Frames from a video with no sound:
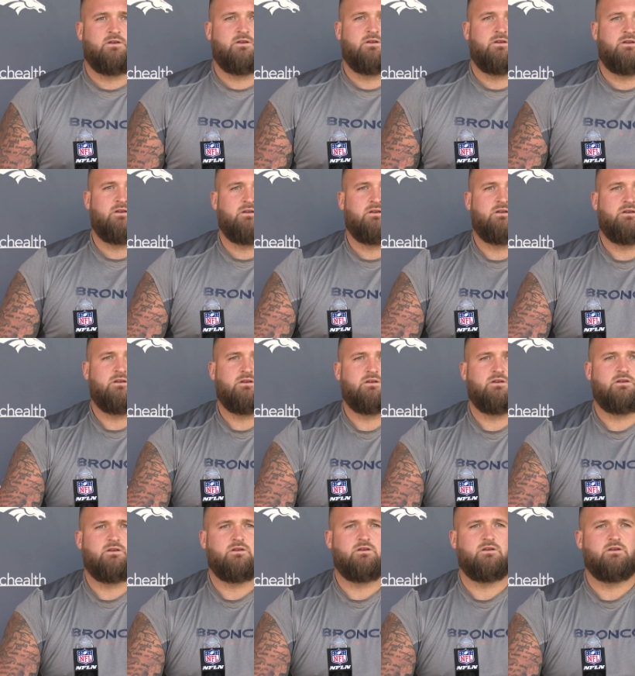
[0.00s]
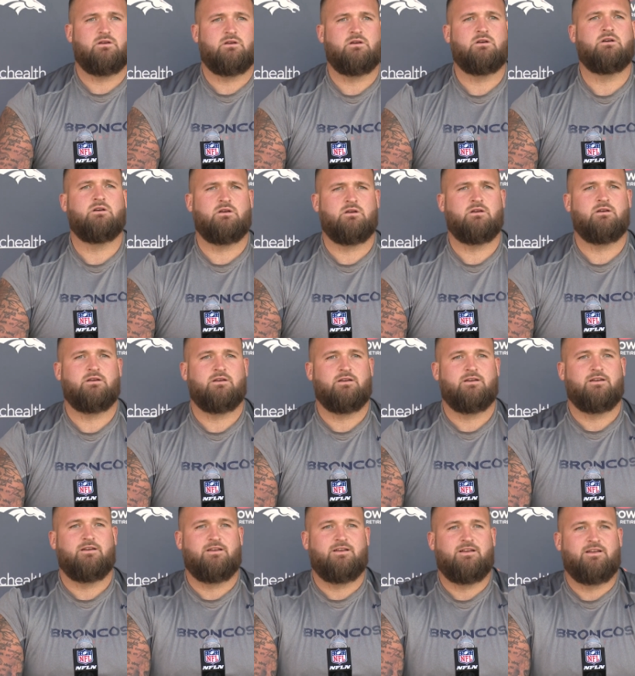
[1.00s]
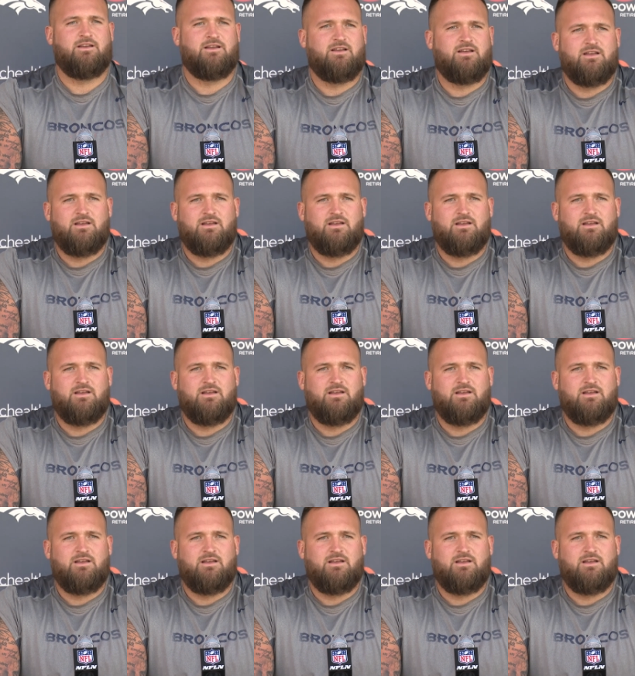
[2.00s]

country and how they travel, but what was it like seeing?